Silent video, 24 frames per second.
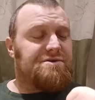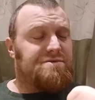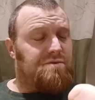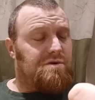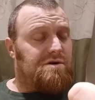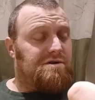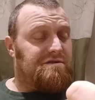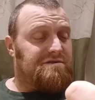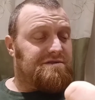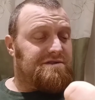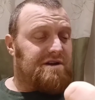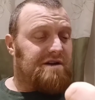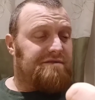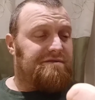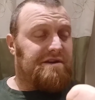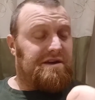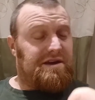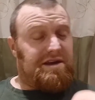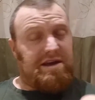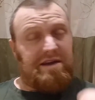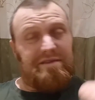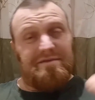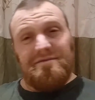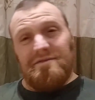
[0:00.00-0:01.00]
worth of stuff
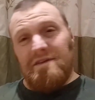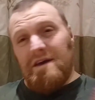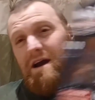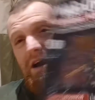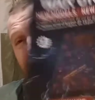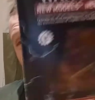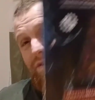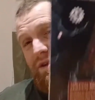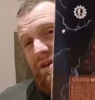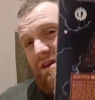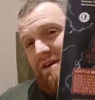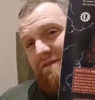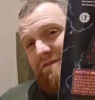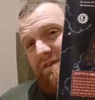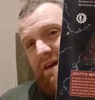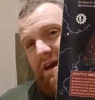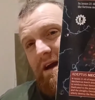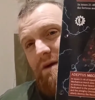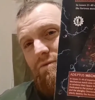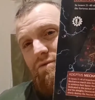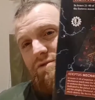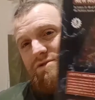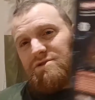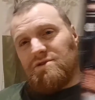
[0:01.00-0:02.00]
if they're only giving
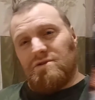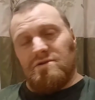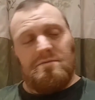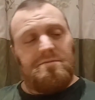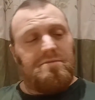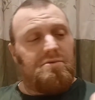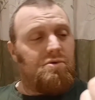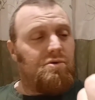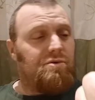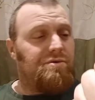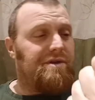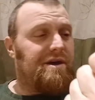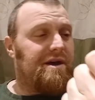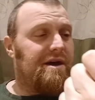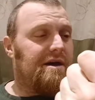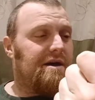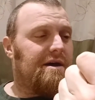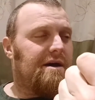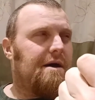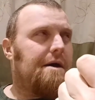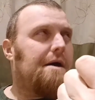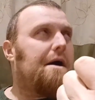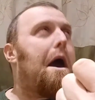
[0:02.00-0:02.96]
out what's on the board there.